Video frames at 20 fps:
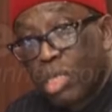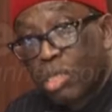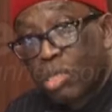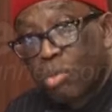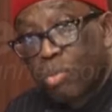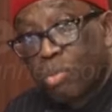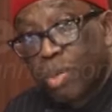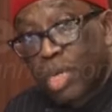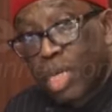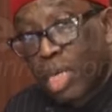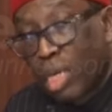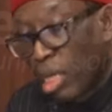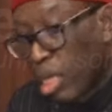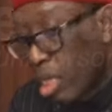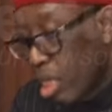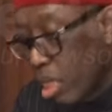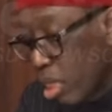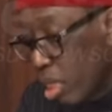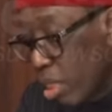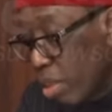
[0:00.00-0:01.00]
to bring
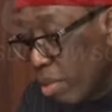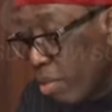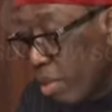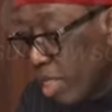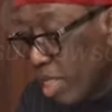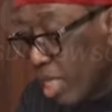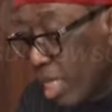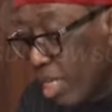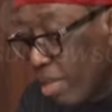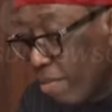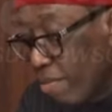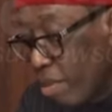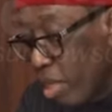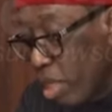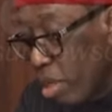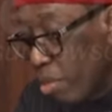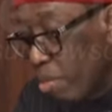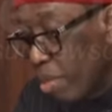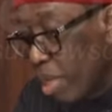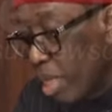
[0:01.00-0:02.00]
greater
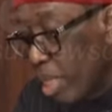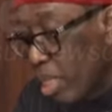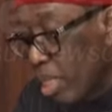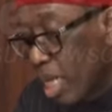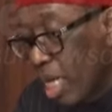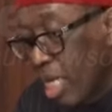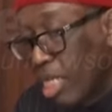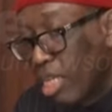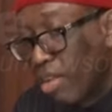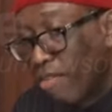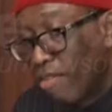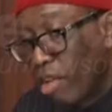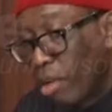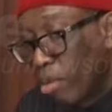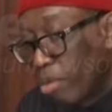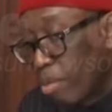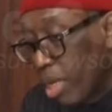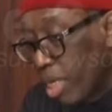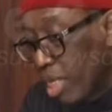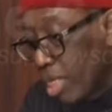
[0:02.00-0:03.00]
development and
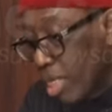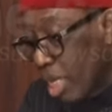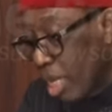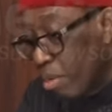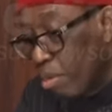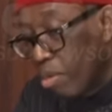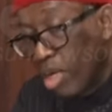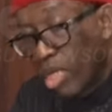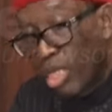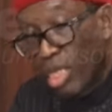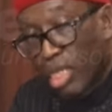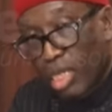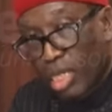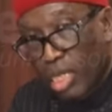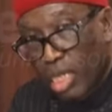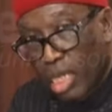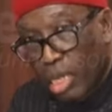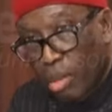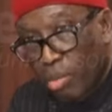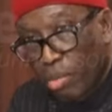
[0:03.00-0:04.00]
developments that are more
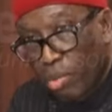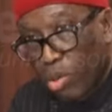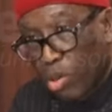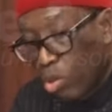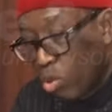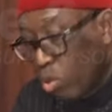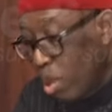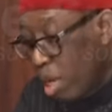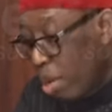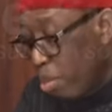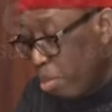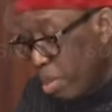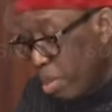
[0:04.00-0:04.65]
sustainable to our